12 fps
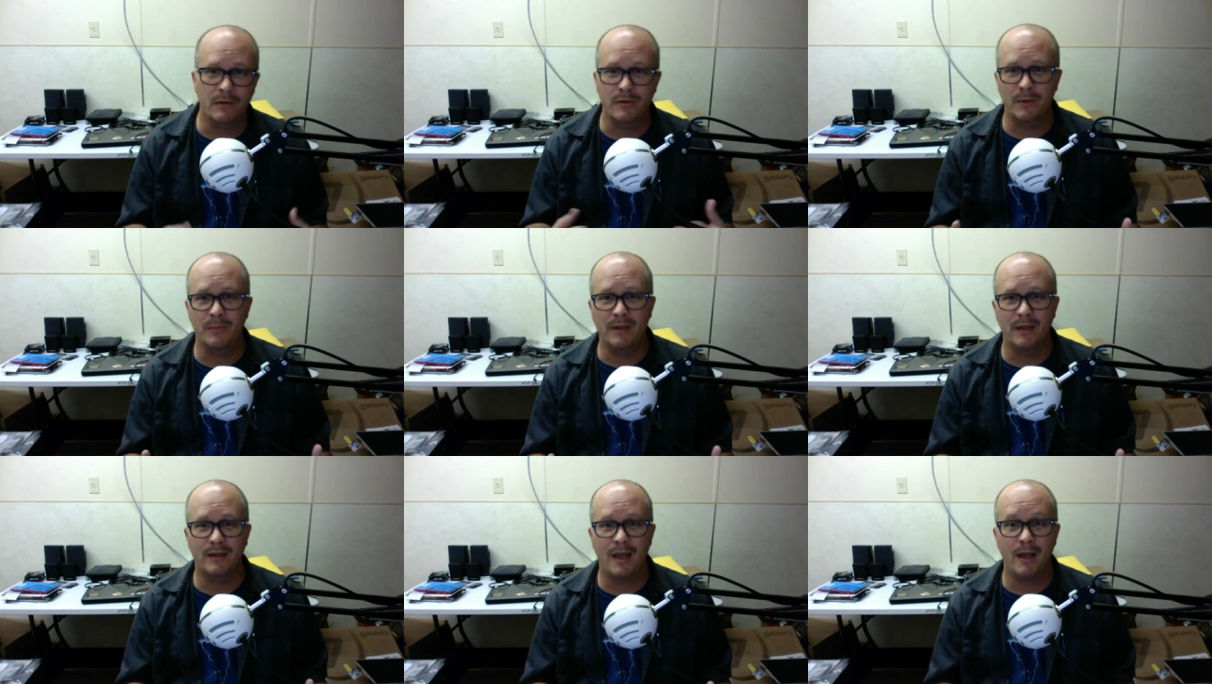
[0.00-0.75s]
or something
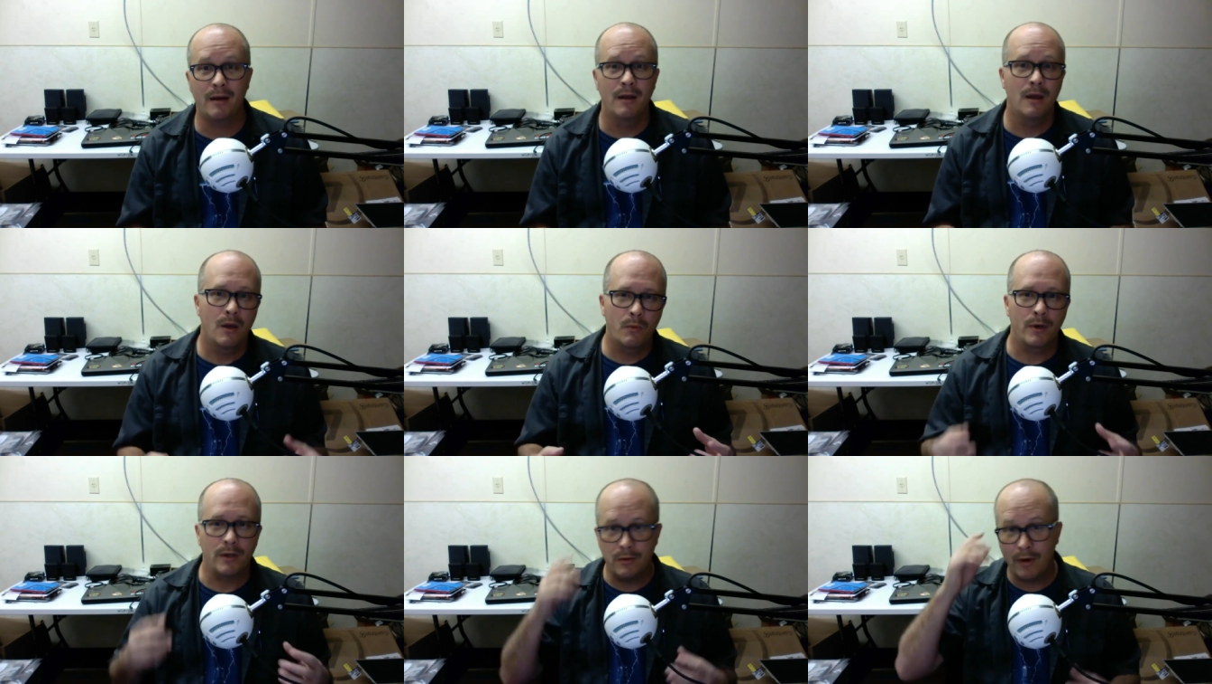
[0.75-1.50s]
like that,
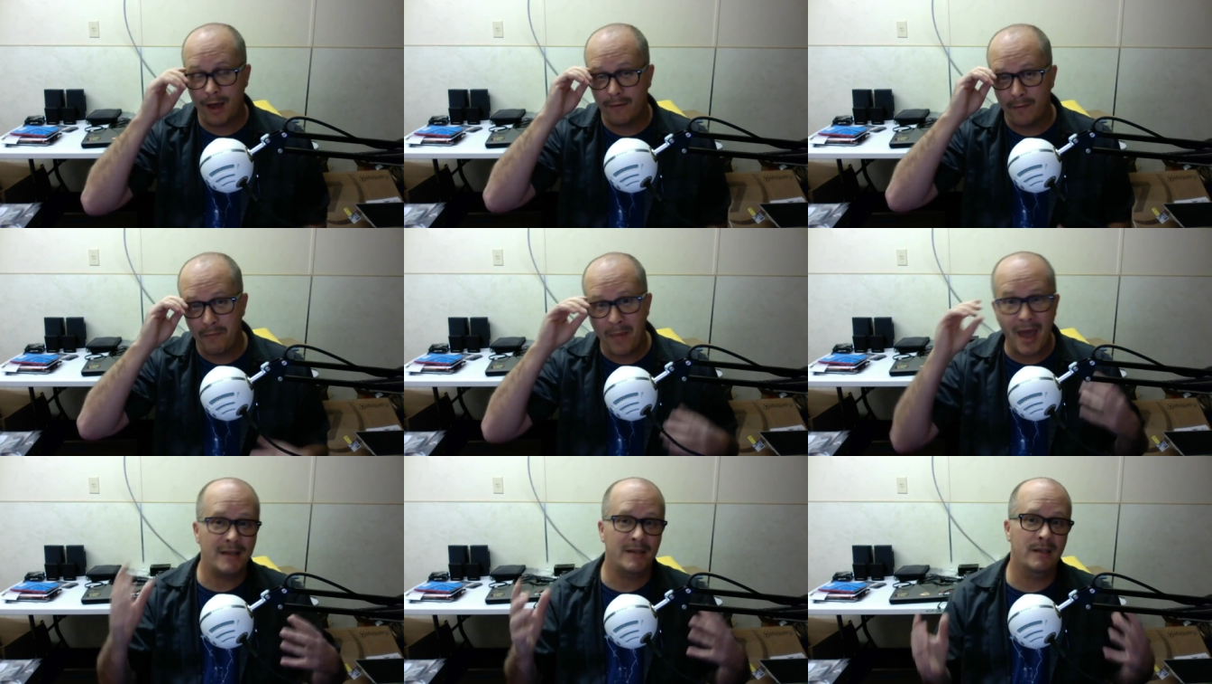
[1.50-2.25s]
where you have
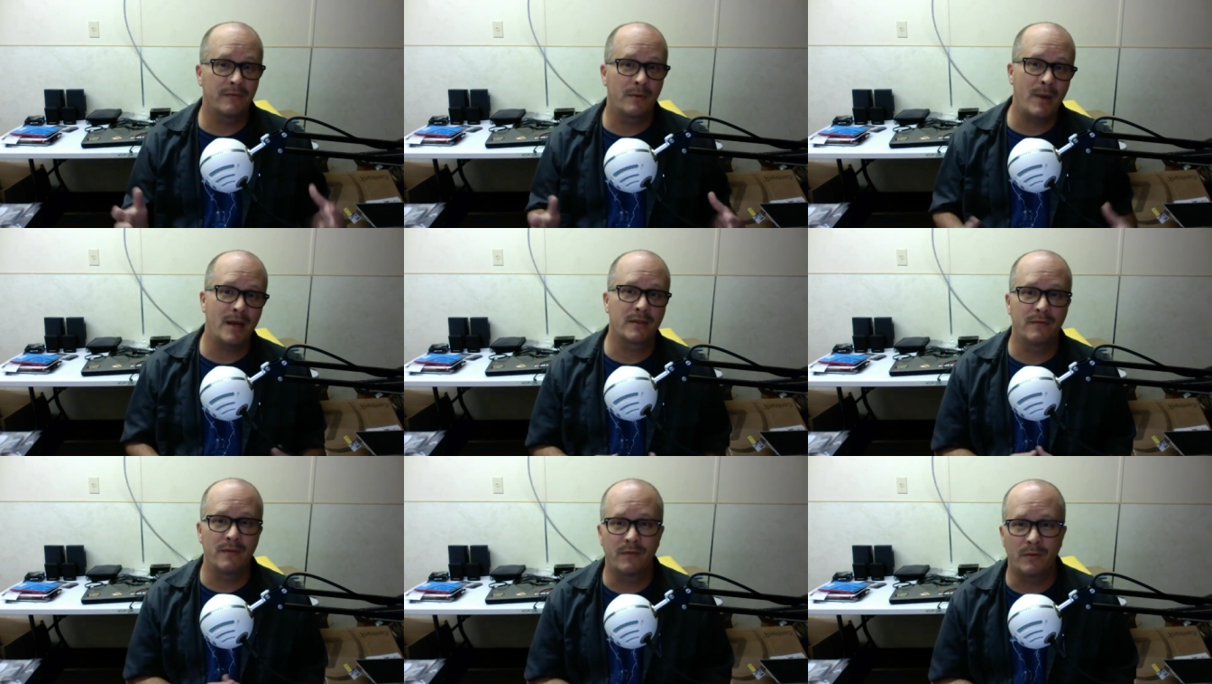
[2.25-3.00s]
massive amounts
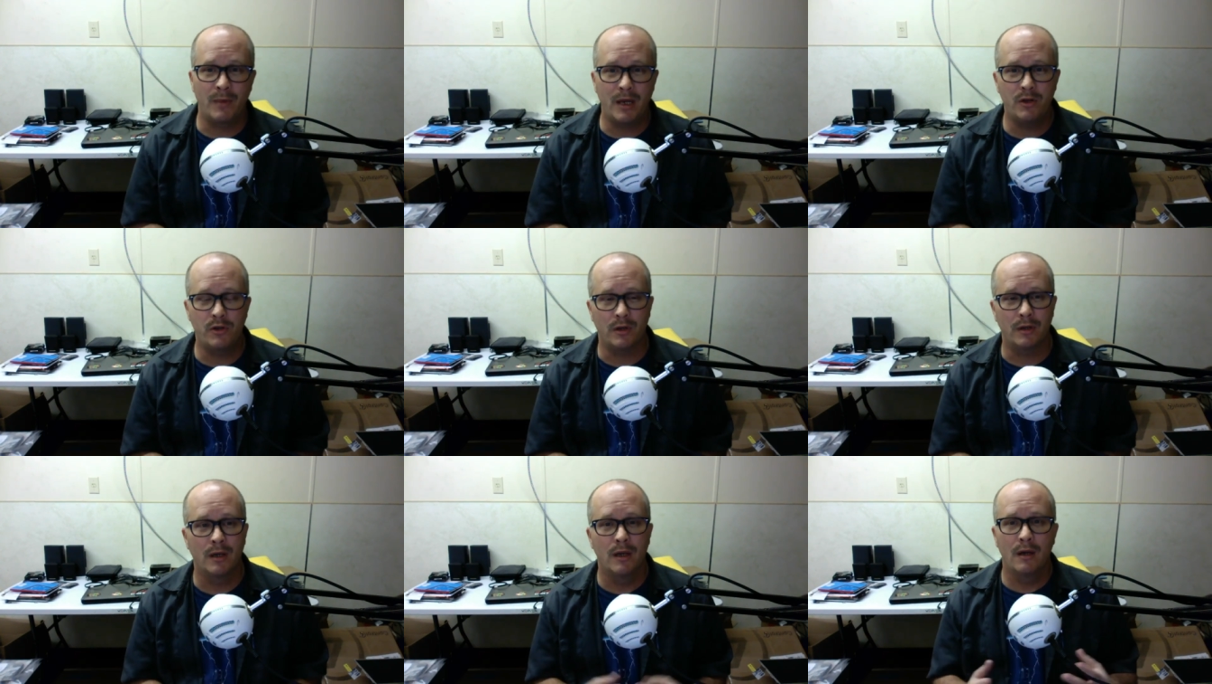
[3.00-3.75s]
of
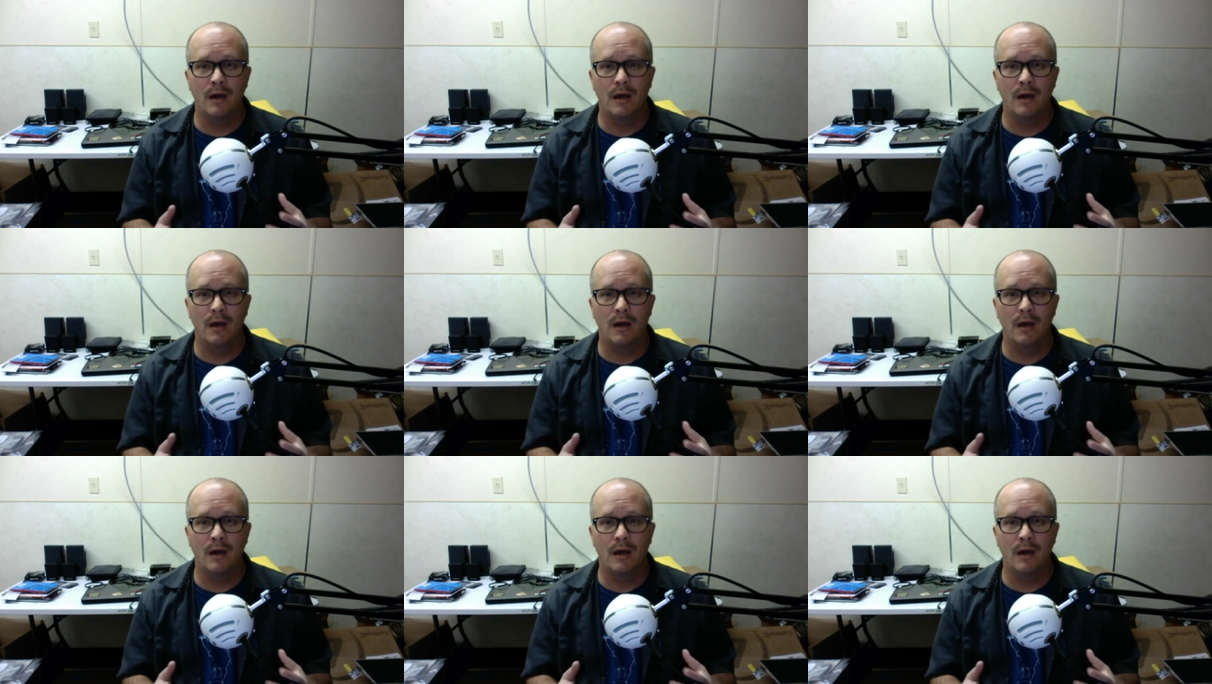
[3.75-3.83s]
information,